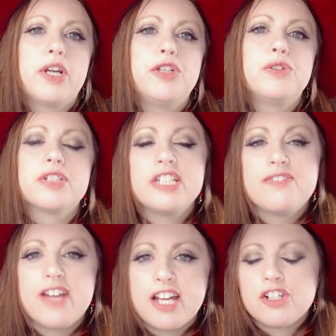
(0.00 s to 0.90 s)
you
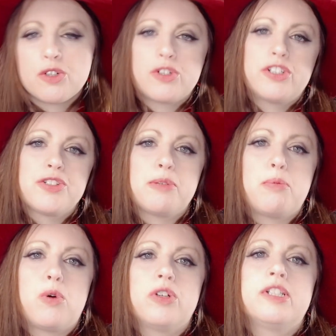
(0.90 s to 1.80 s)
receive editorial
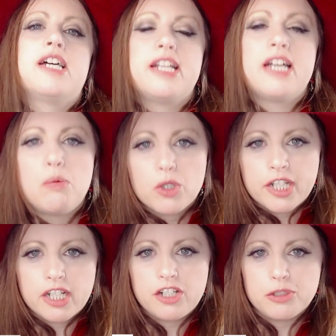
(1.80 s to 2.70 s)
support and help
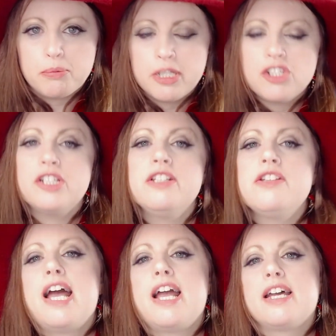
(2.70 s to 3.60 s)
working on your
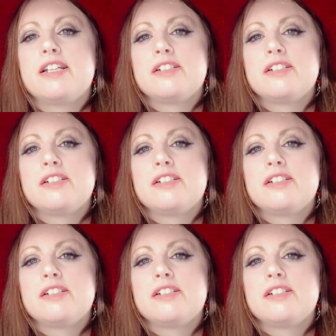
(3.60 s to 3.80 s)
pitches and